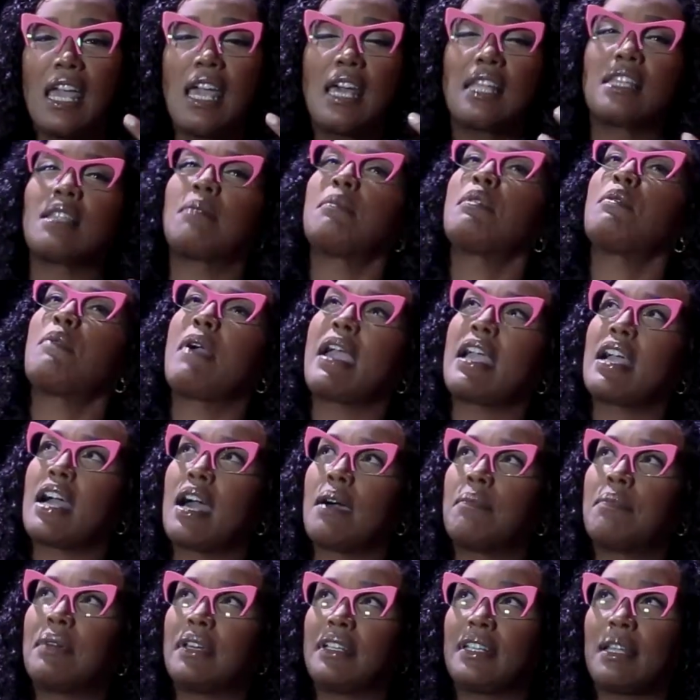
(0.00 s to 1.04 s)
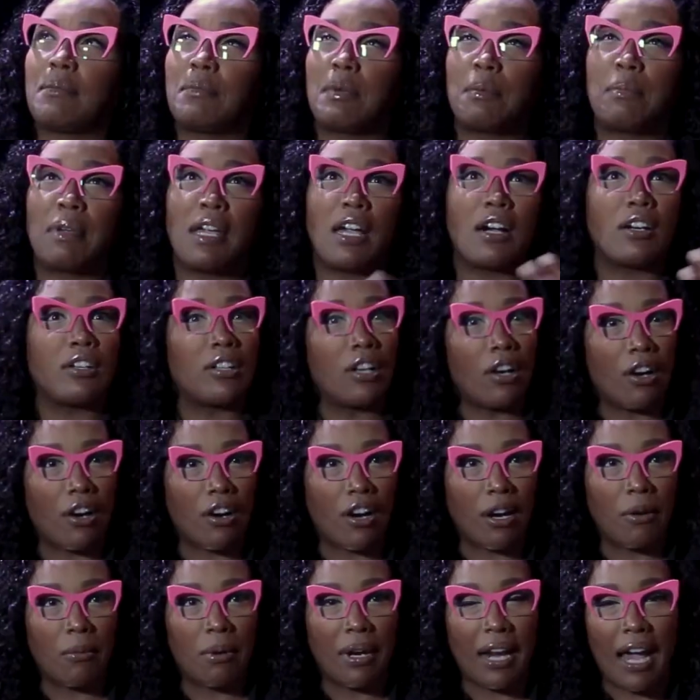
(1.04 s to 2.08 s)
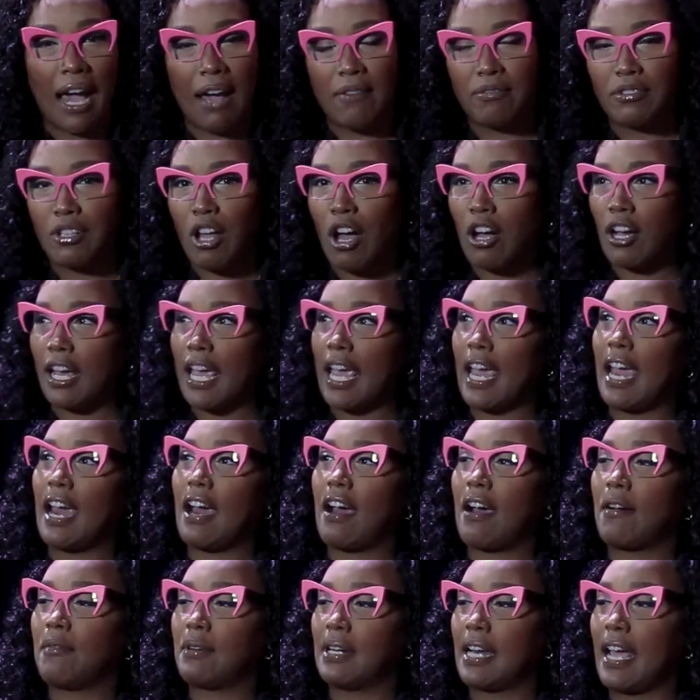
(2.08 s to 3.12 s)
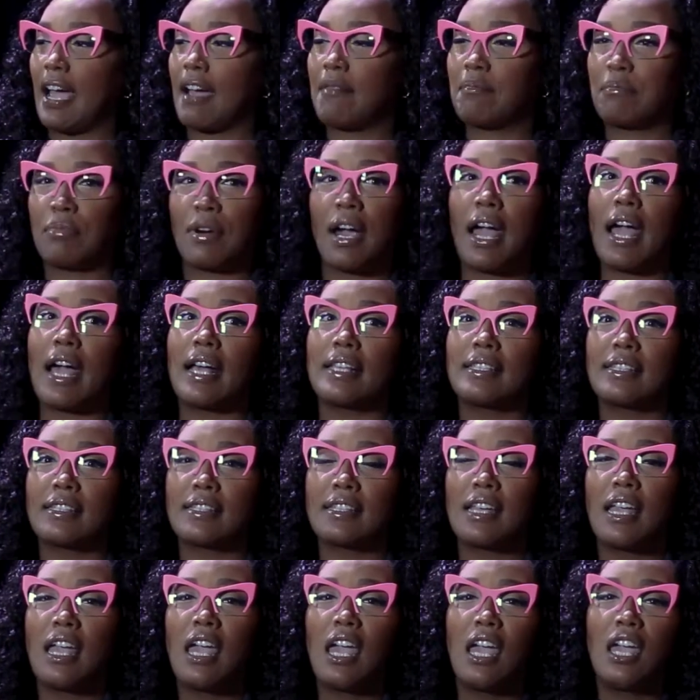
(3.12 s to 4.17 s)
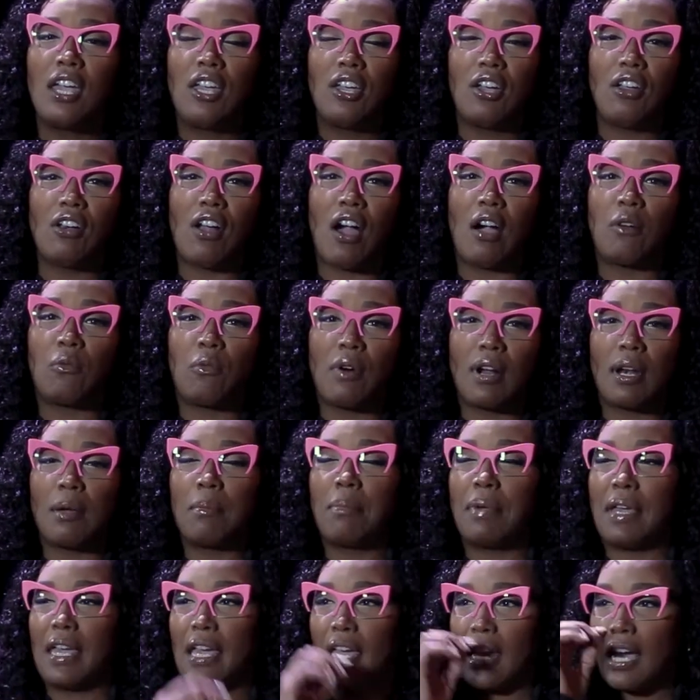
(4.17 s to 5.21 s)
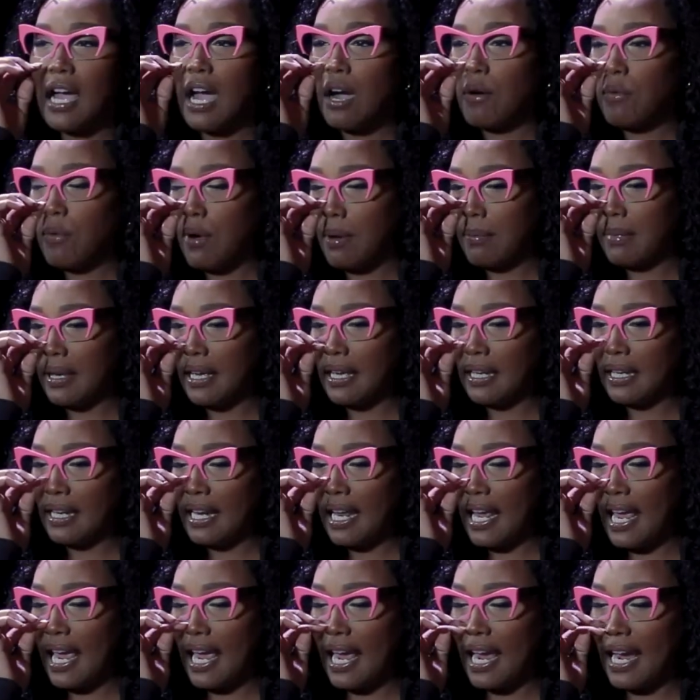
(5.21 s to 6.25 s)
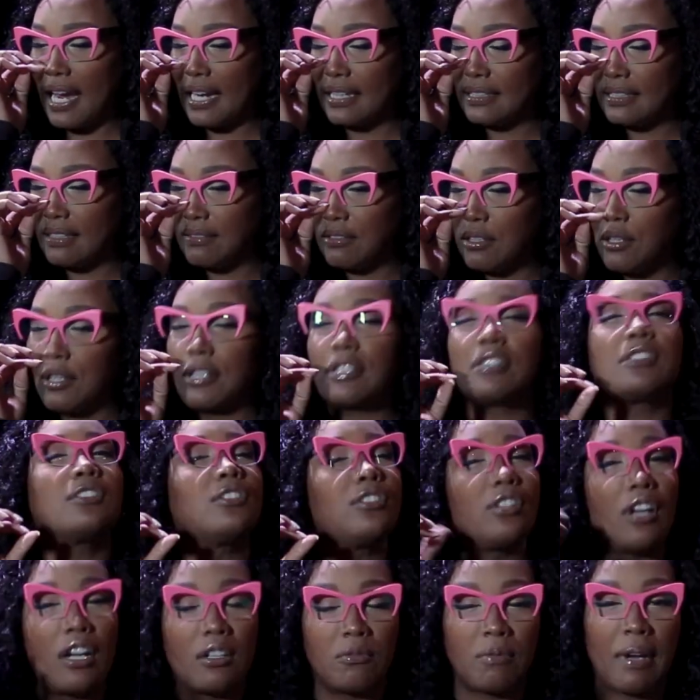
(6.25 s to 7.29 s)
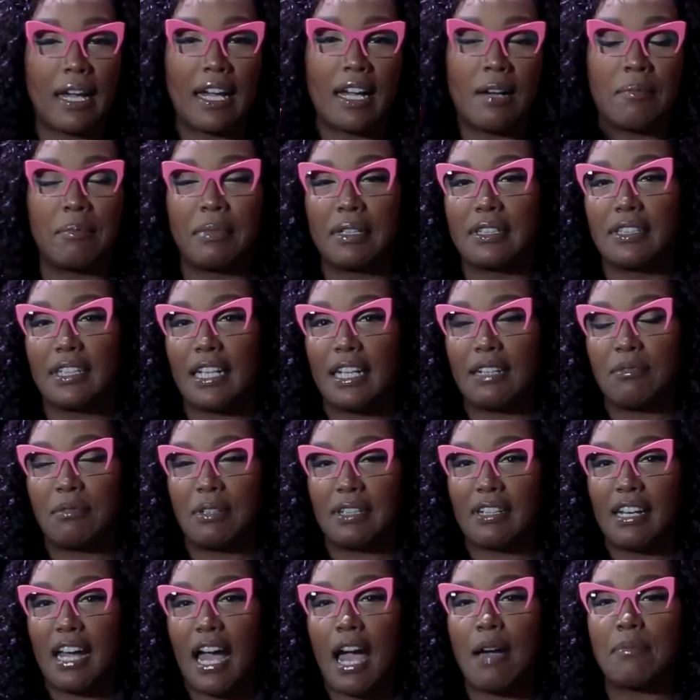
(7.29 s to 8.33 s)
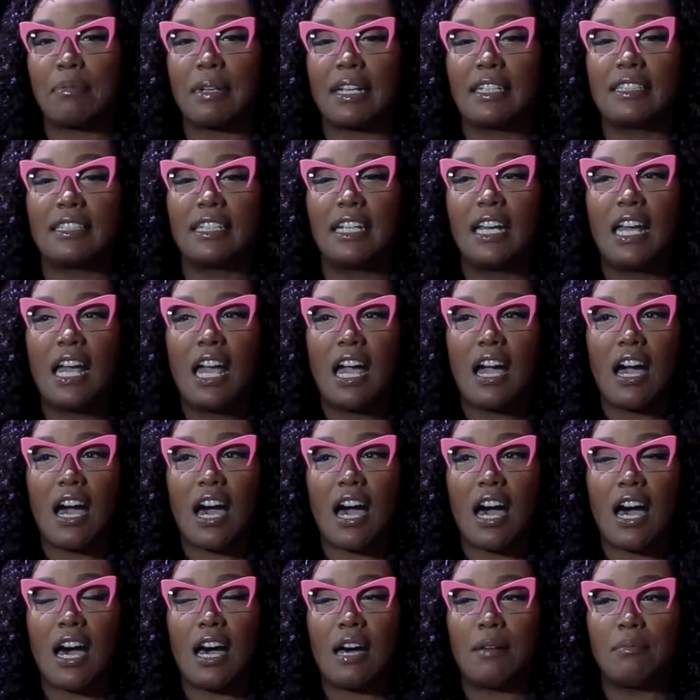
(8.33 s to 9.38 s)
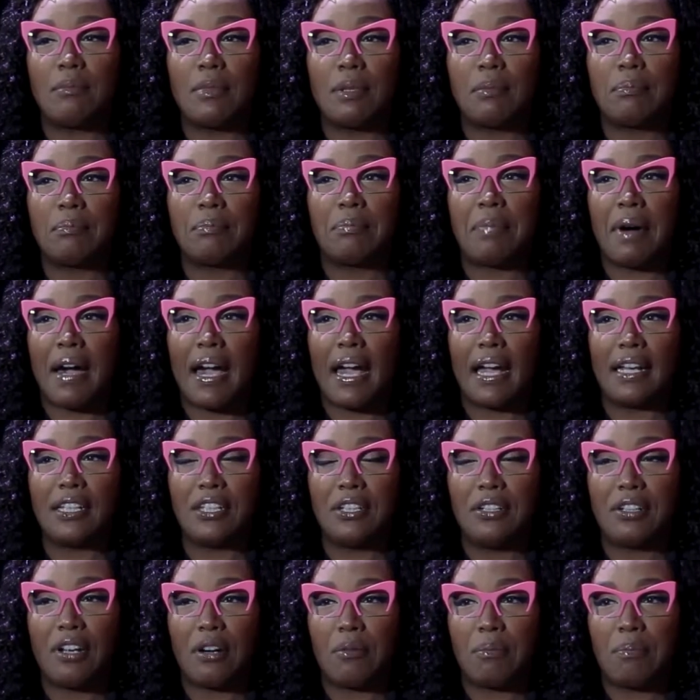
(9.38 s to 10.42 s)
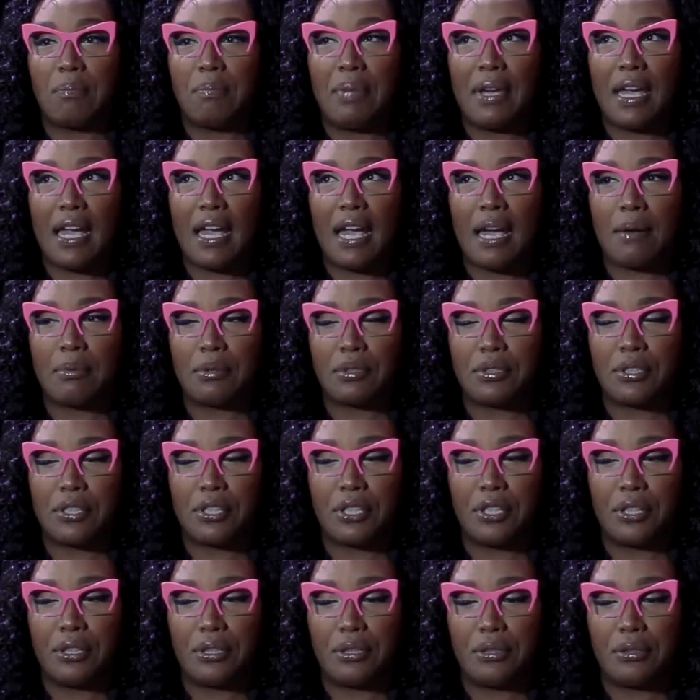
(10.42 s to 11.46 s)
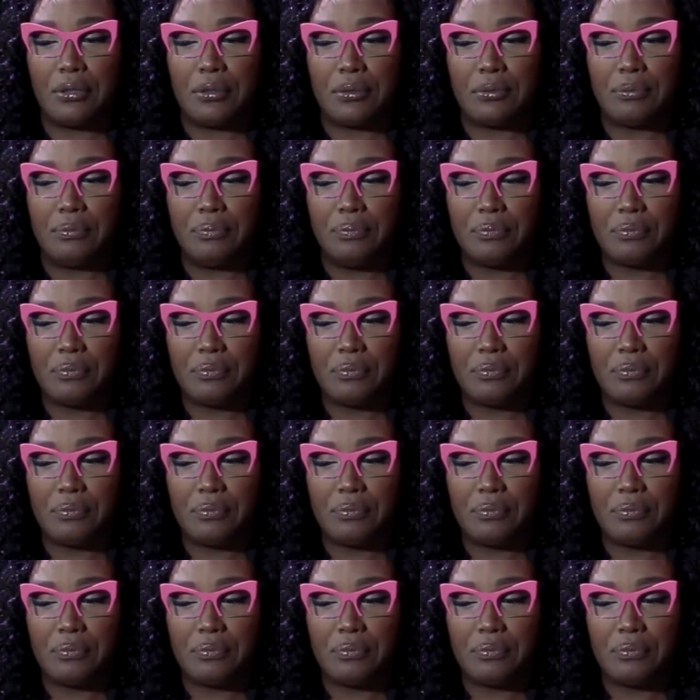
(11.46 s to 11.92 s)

let me wake up and let me be a girl. I want to have long hair. I want to have breasts. You know, I want to be a woman. And of course, you know, I'd wake up and it wouldn't happen. But, you know, being able to